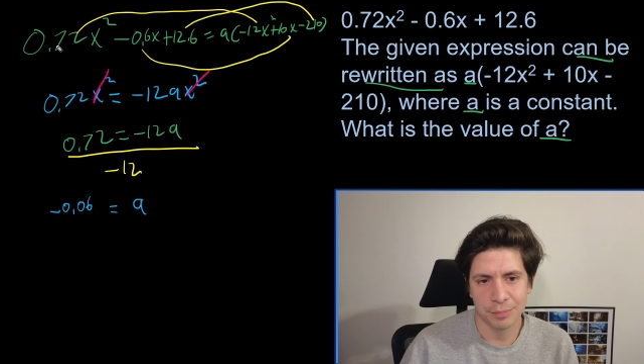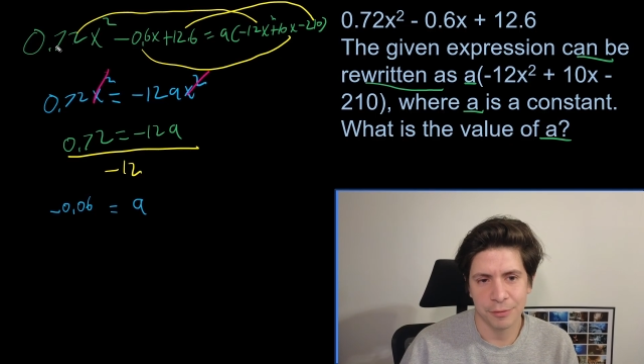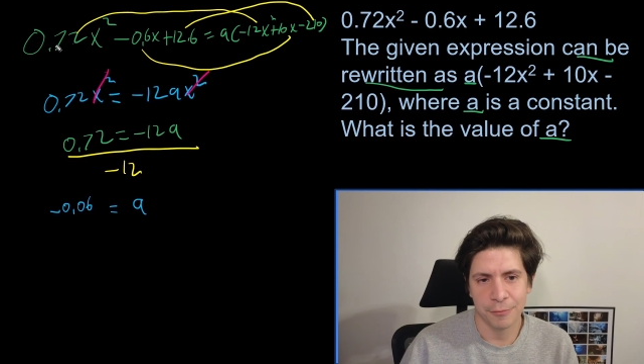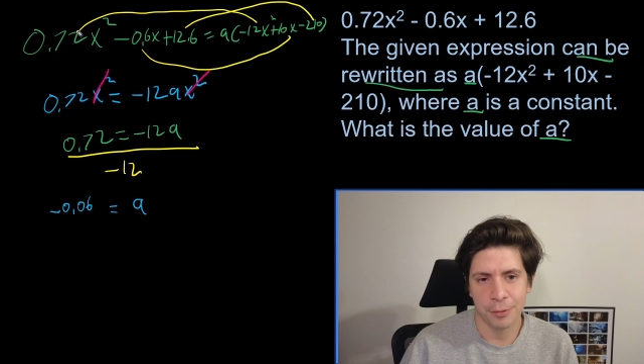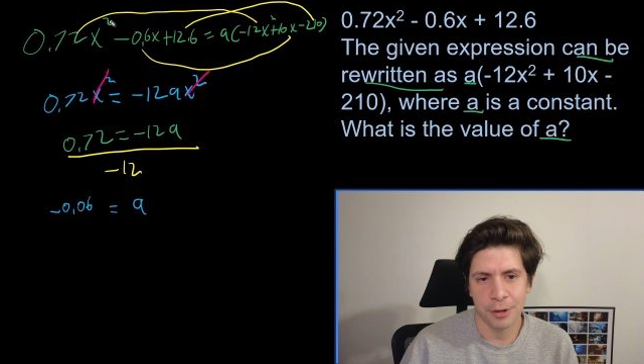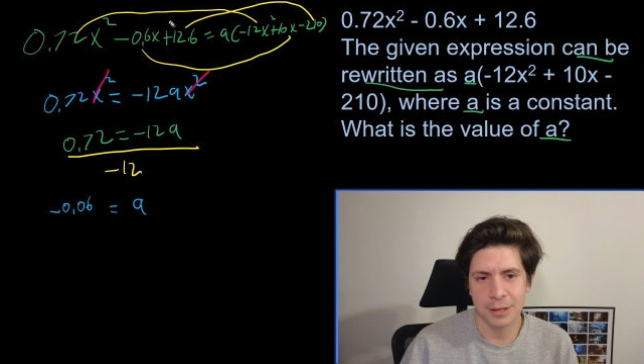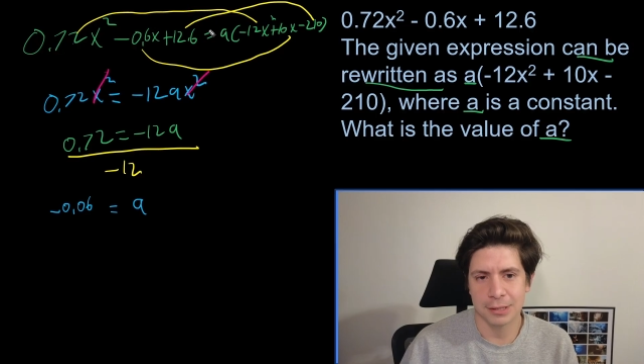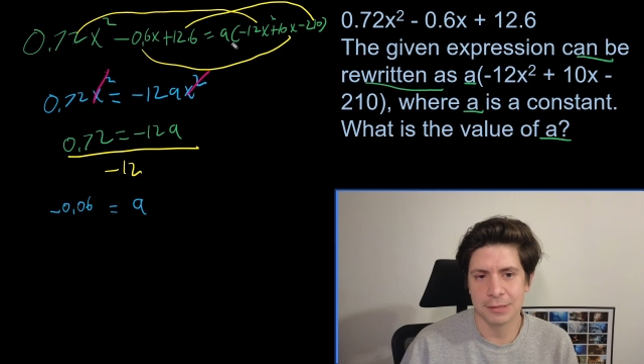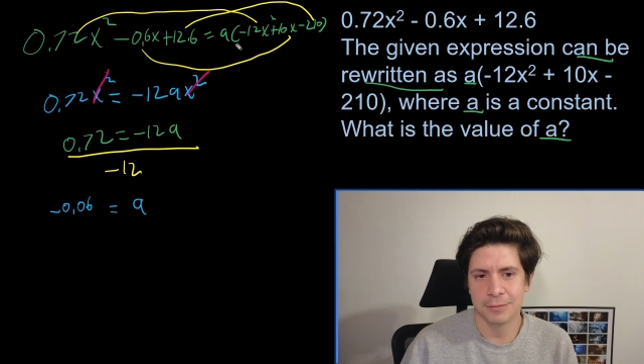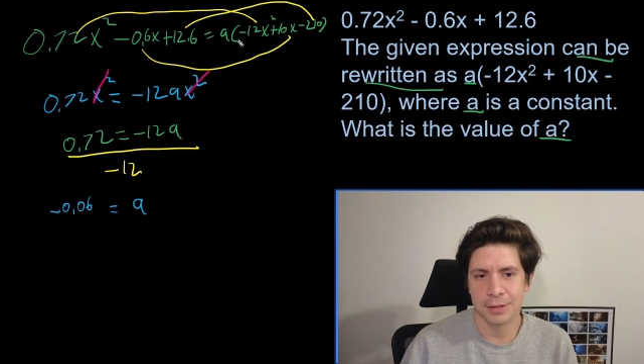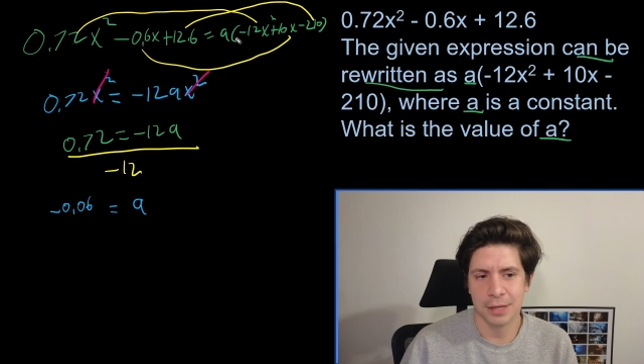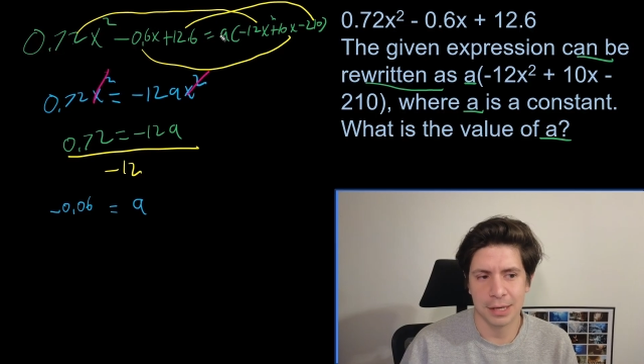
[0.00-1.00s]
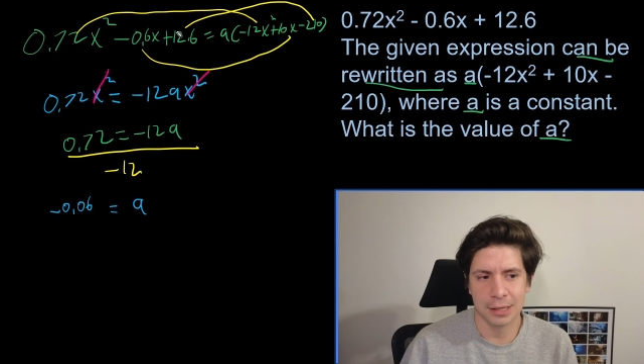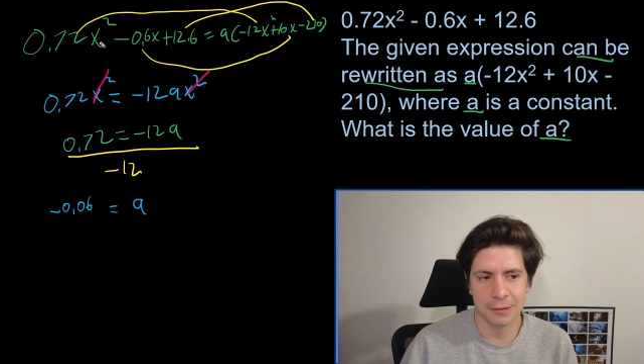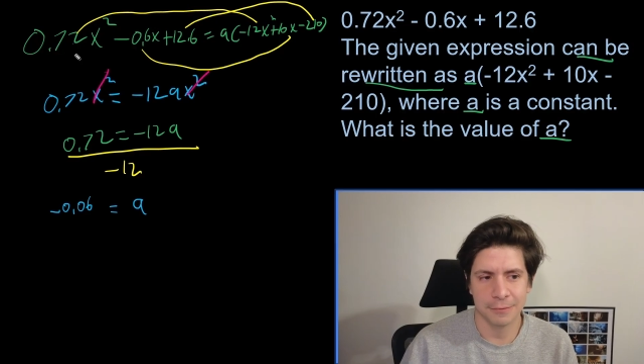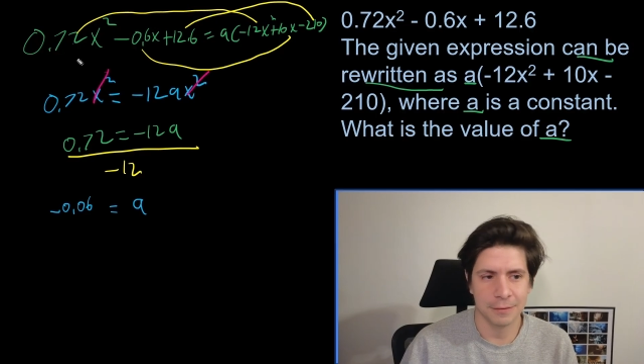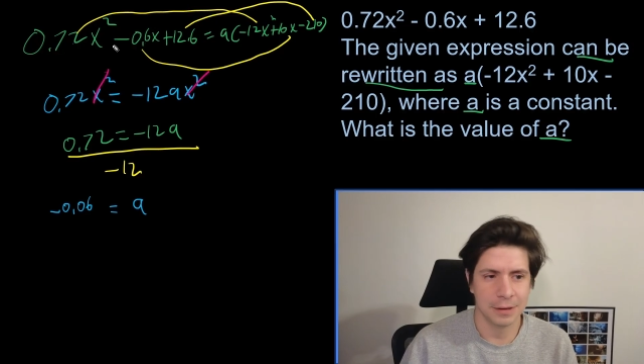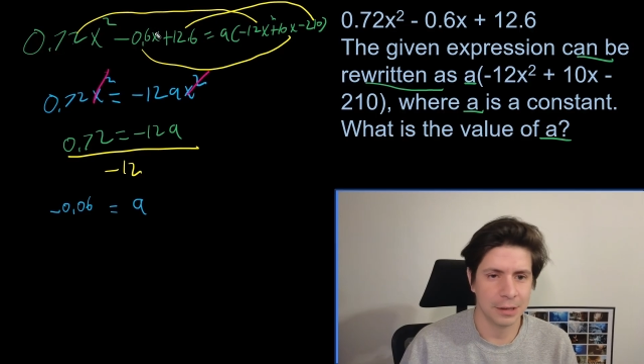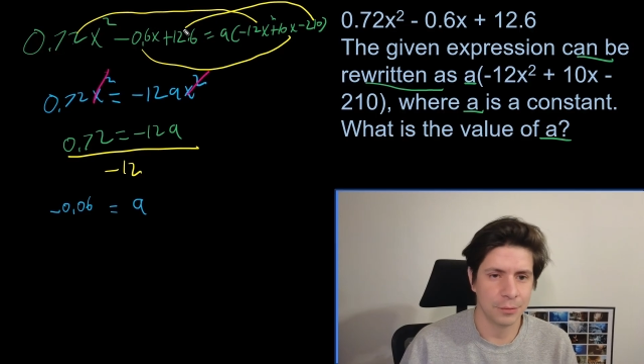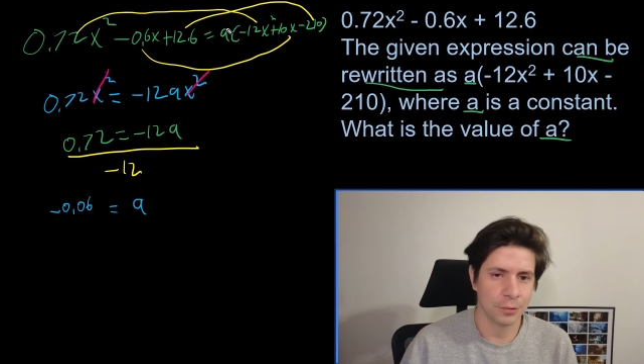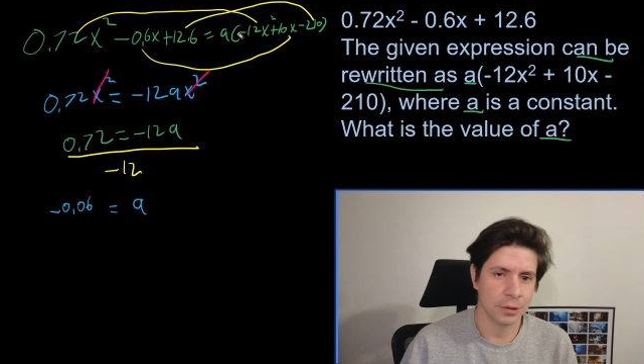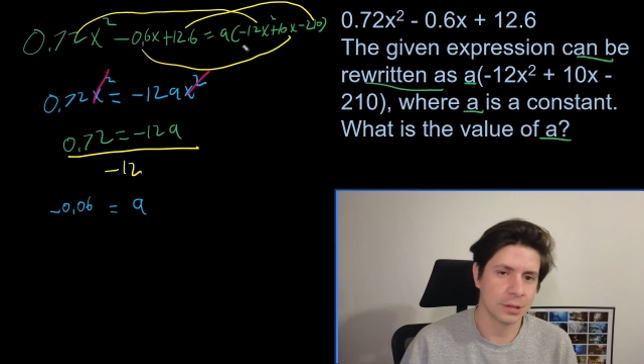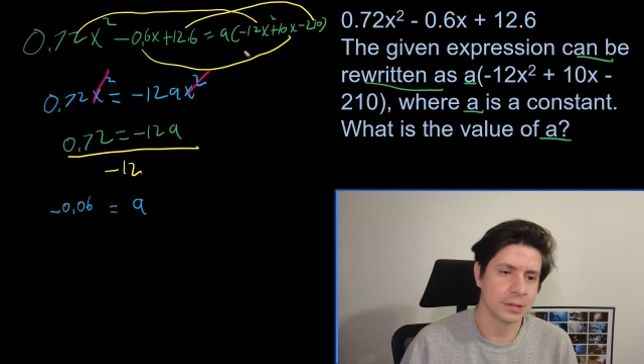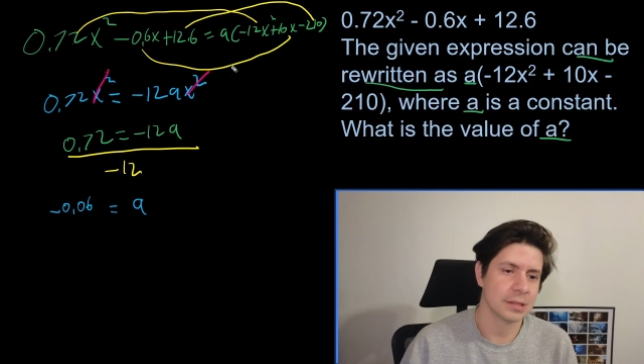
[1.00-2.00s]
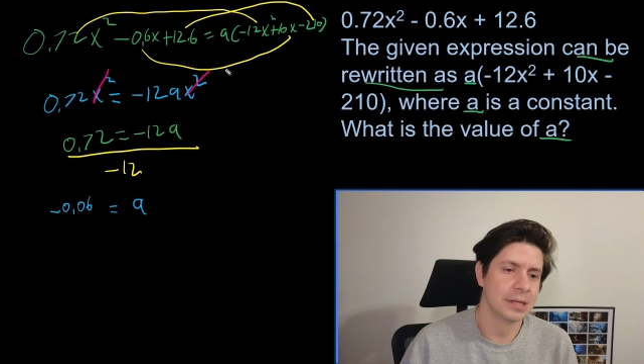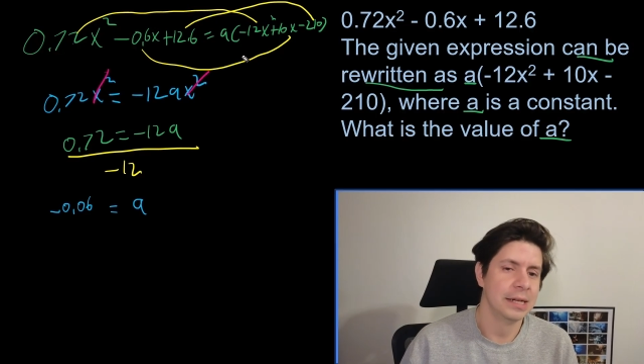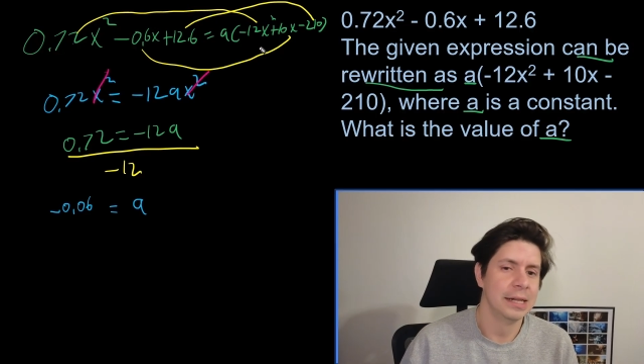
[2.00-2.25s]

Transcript: from positive to negative, and it works.